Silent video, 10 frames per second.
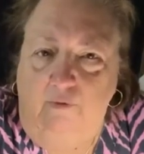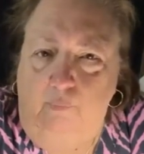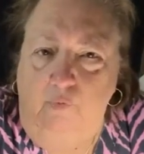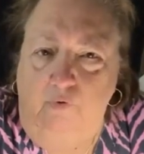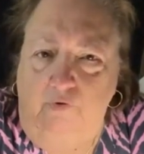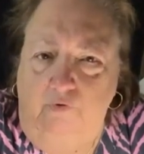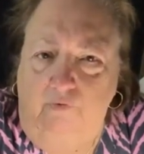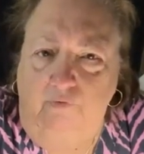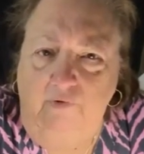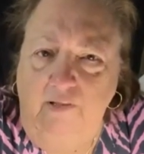At the
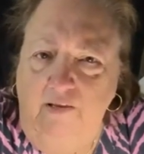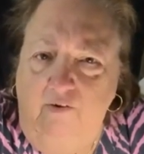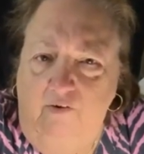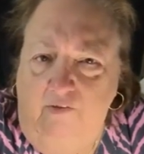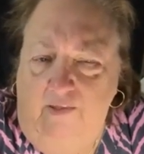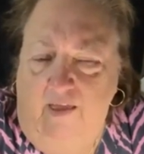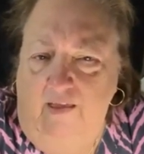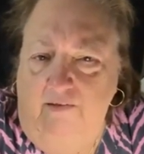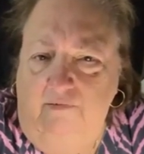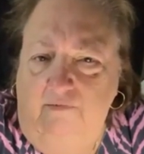border. What do they call
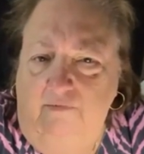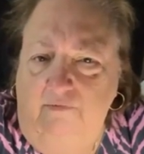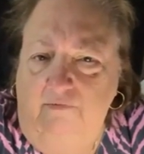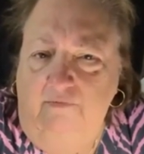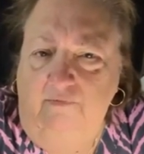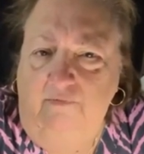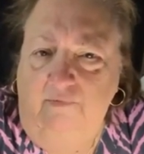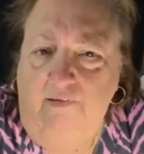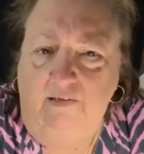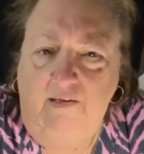that?
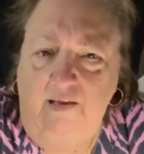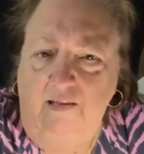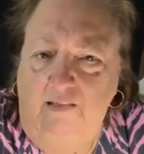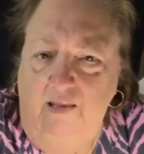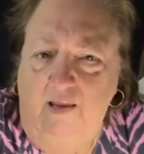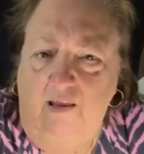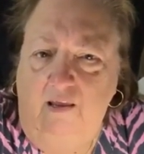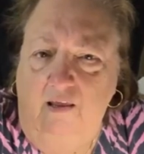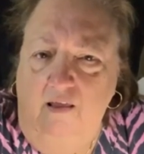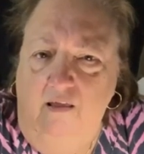I can't
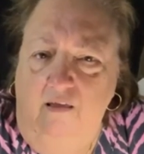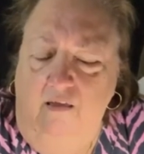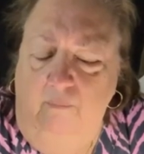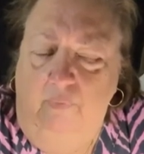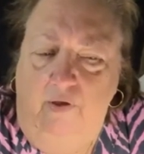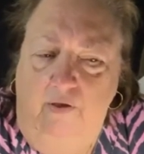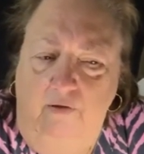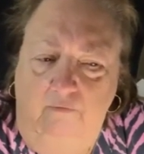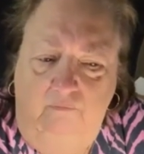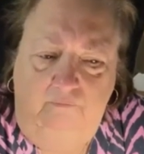think.
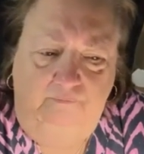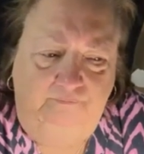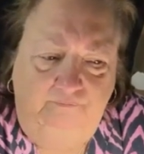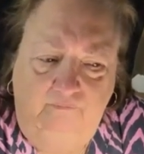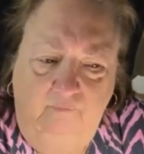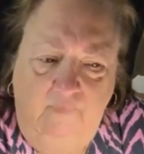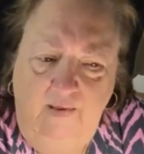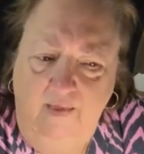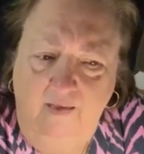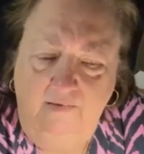But
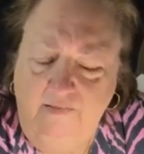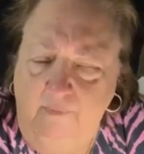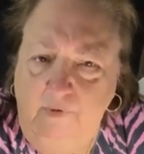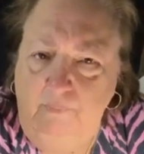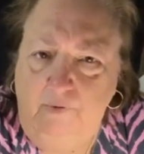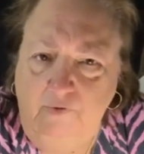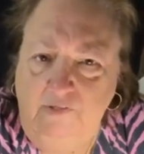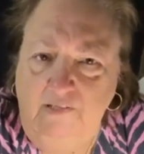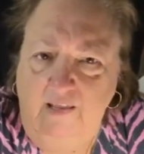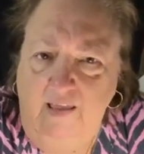yeah, somebody
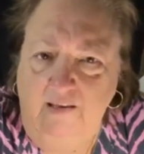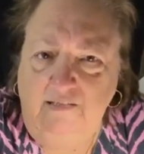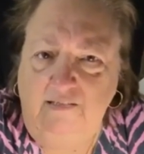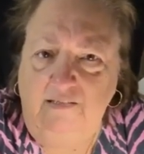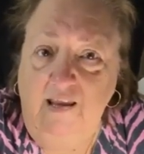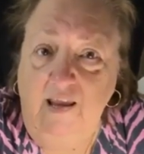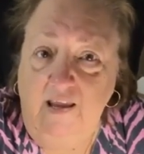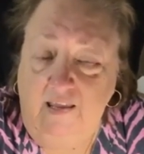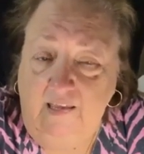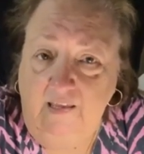posted they had a
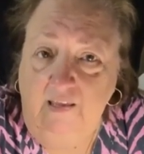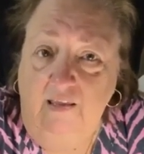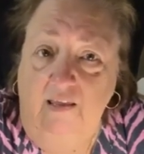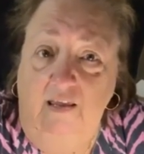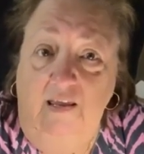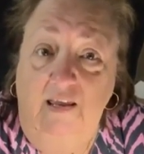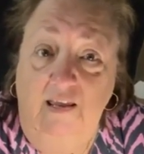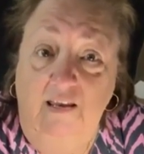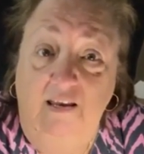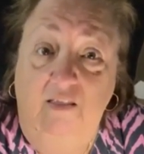snake
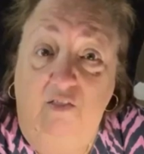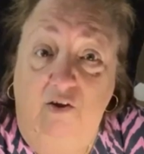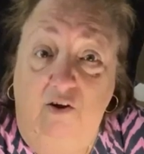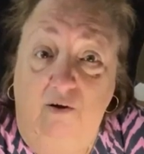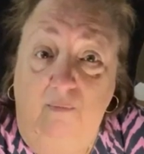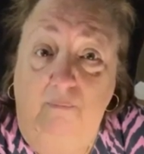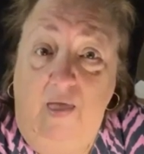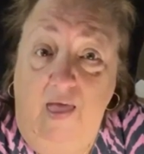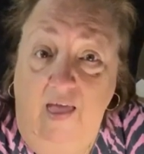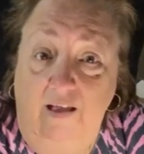in their
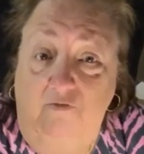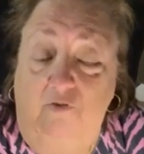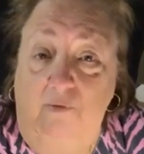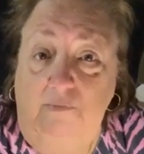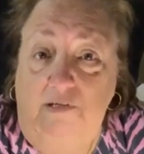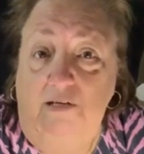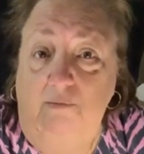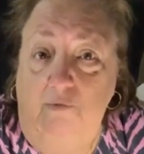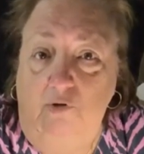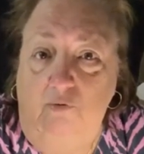bag from
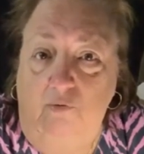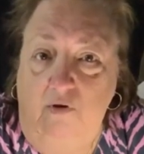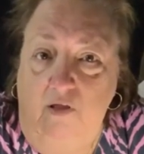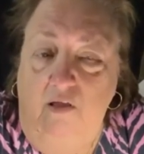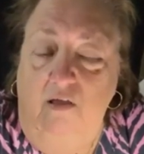Temu.